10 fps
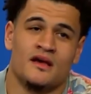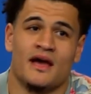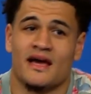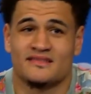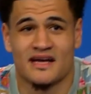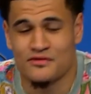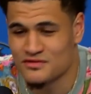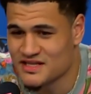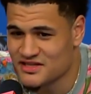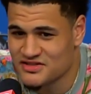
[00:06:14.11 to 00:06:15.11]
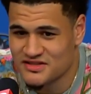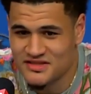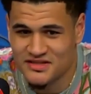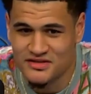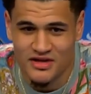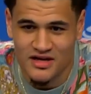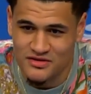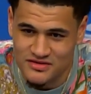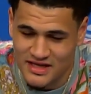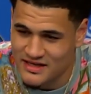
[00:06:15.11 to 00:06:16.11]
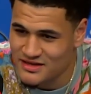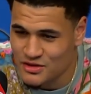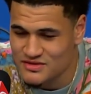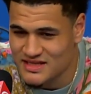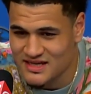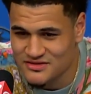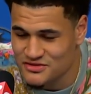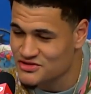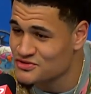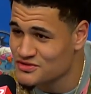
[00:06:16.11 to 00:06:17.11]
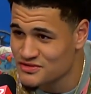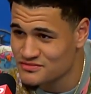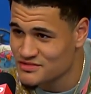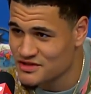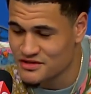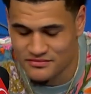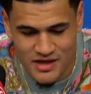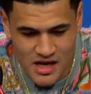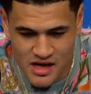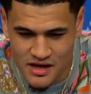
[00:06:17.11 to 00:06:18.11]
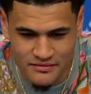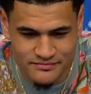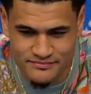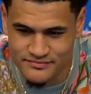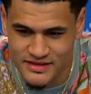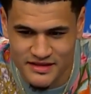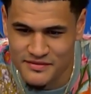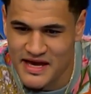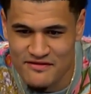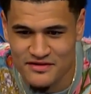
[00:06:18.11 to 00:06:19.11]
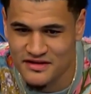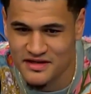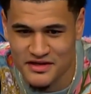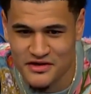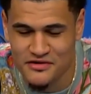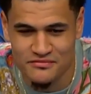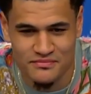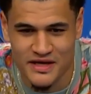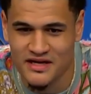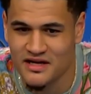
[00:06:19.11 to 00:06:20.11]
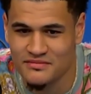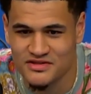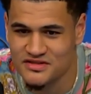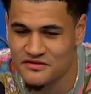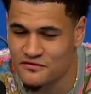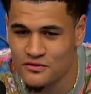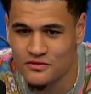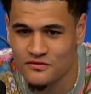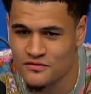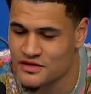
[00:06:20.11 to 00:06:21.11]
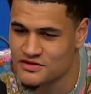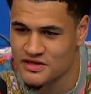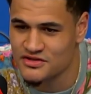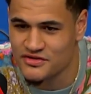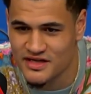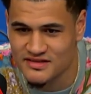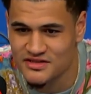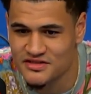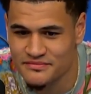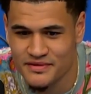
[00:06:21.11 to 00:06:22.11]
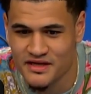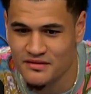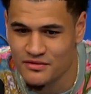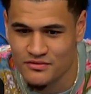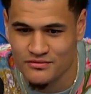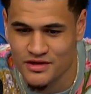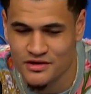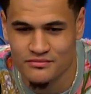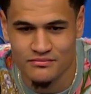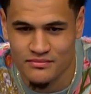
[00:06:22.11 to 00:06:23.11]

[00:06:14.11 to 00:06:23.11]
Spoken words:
X-out rotations, not closing out to a shooter, you know? It could be everything, you know, picking up just in transition, picking up the, you know,